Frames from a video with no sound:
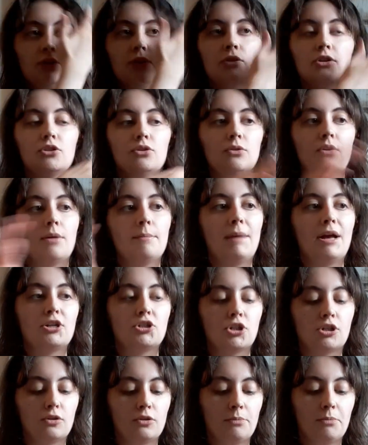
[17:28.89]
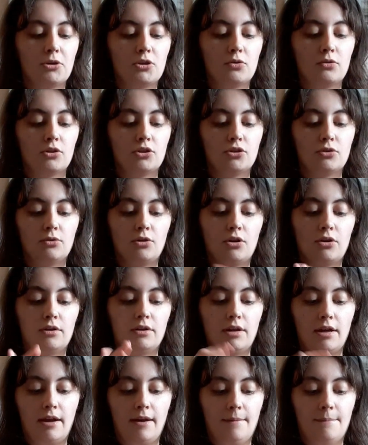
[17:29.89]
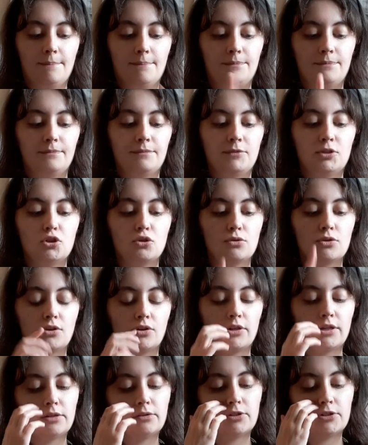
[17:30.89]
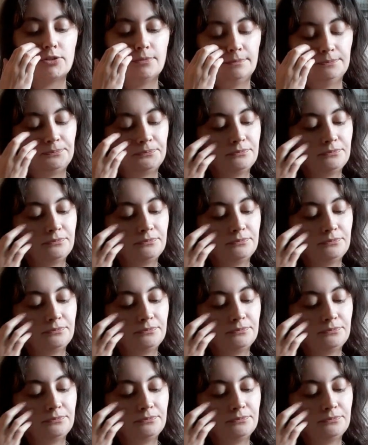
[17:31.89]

You could do it on Magic Loop or you could do it on 2 circulars.